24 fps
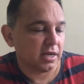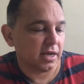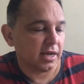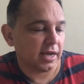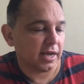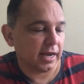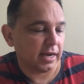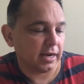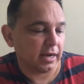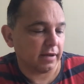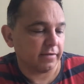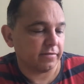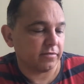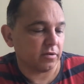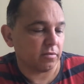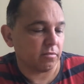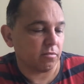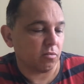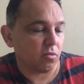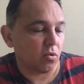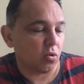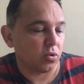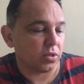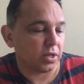He loved her
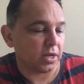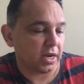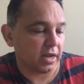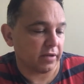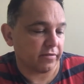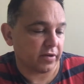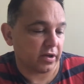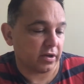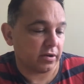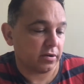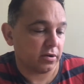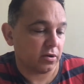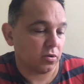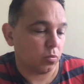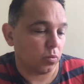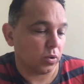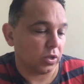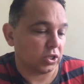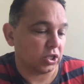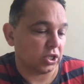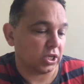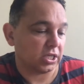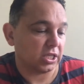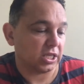more than ever when
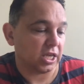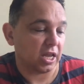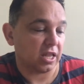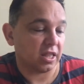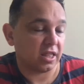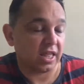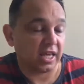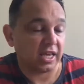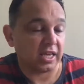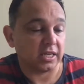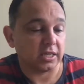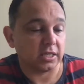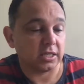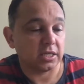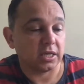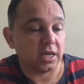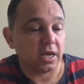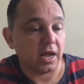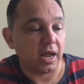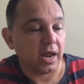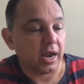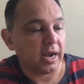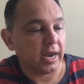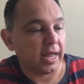she said things
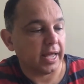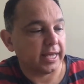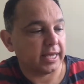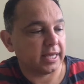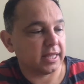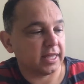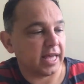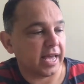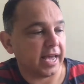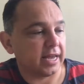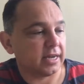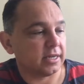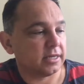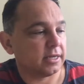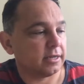like that.